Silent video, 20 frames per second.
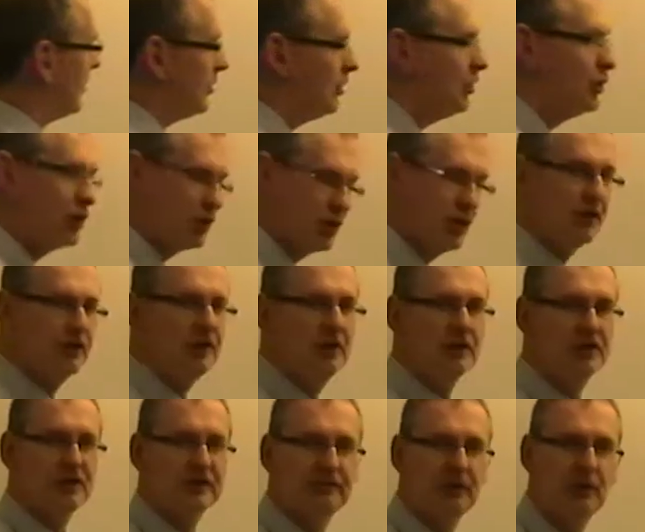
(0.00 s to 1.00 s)
You should
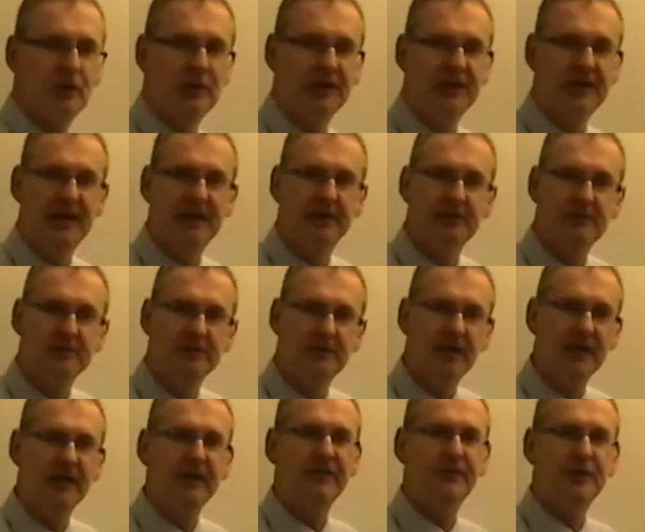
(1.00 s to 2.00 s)
use the ruler now,
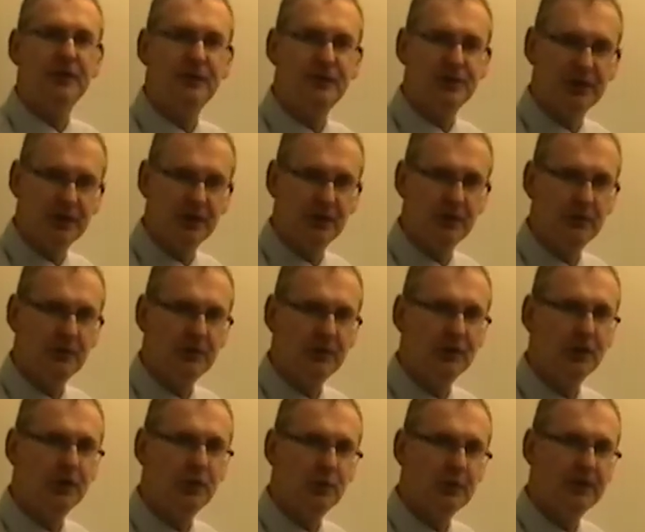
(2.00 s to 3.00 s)
and if you do,
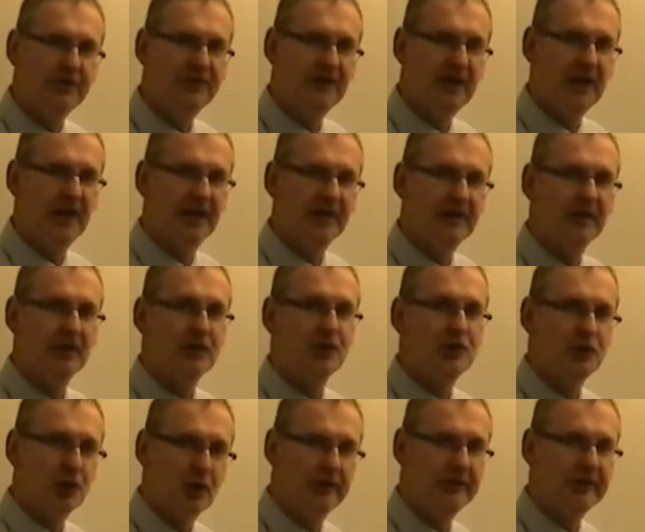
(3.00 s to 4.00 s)
you would find that
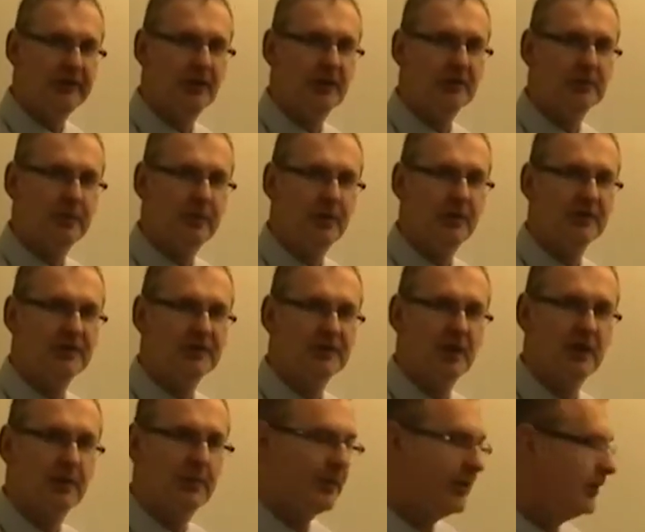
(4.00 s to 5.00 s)
joining those points up,